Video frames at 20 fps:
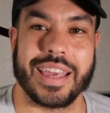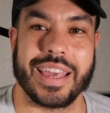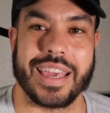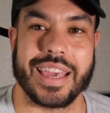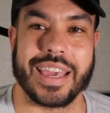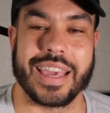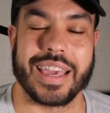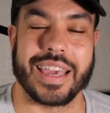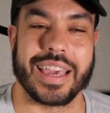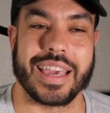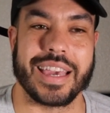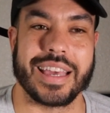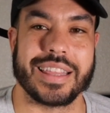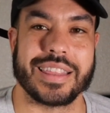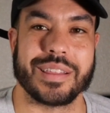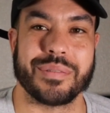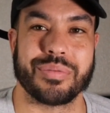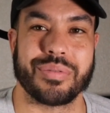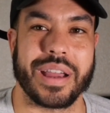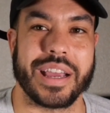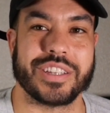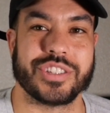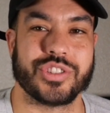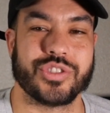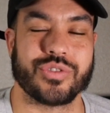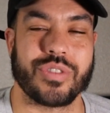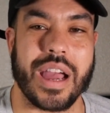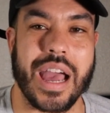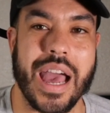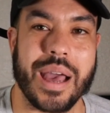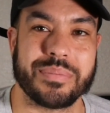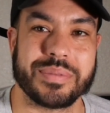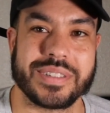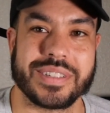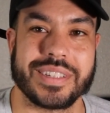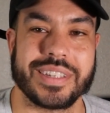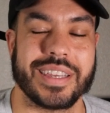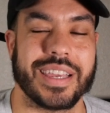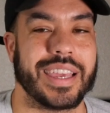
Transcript: and the price dropped,